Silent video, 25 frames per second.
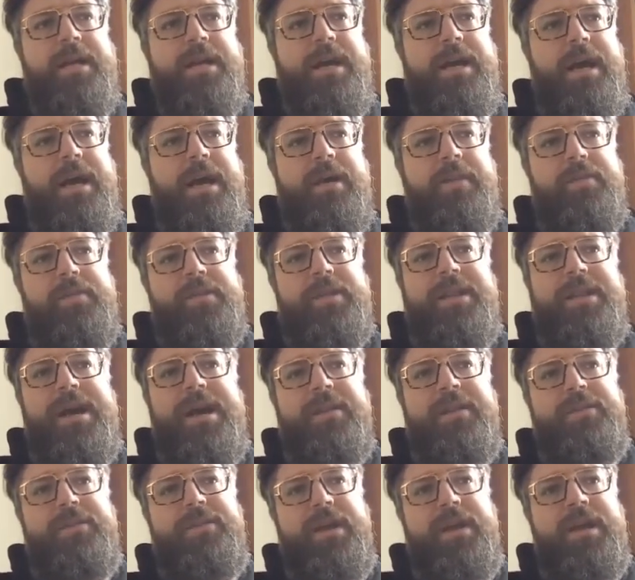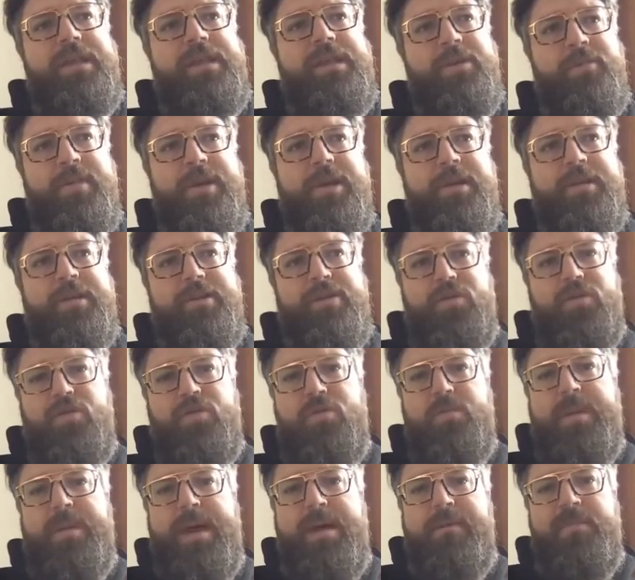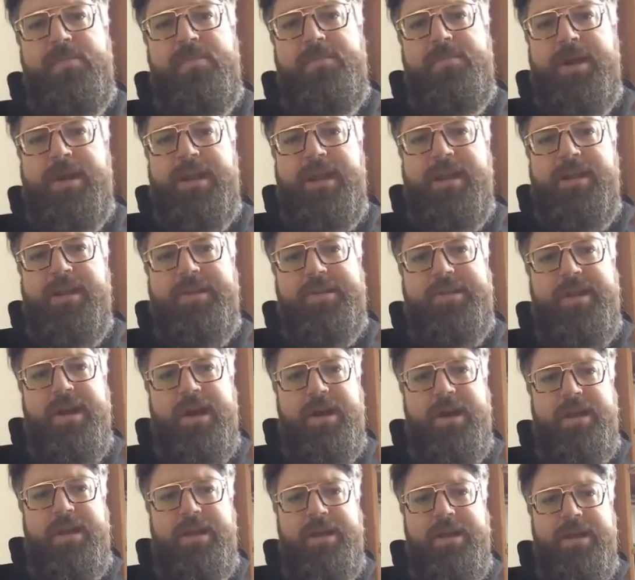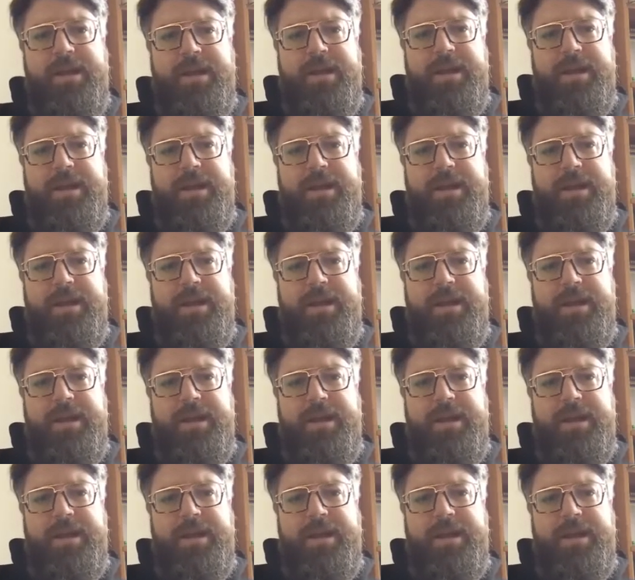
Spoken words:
there's a lot of things that we assume everybody has done,